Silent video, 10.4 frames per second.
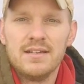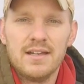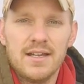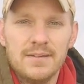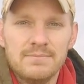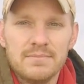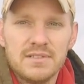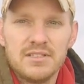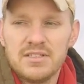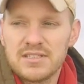uh,
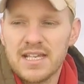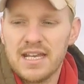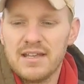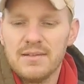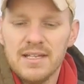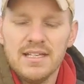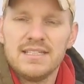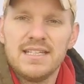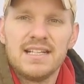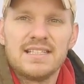to just kind
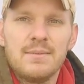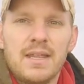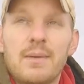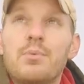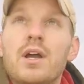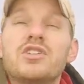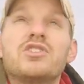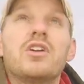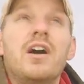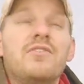of take some of that
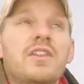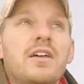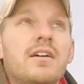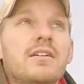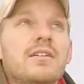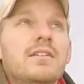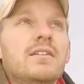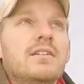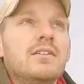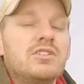pressure off of
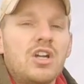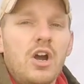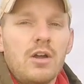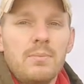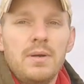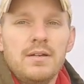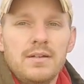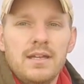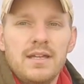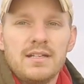the tarp
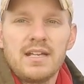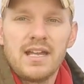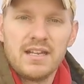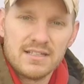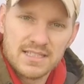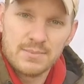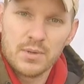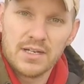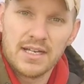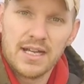and kind of
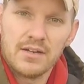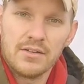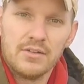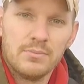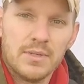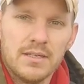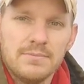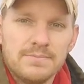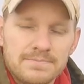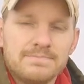spread it out a little bit.
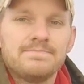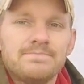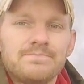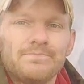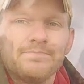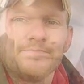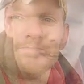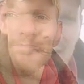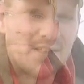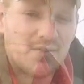Future
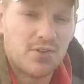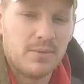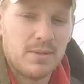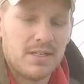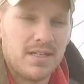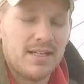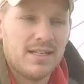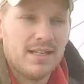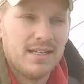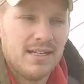plans for the
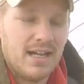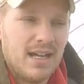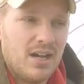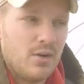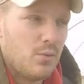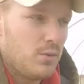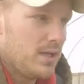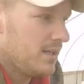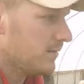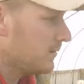building, uh,
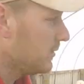we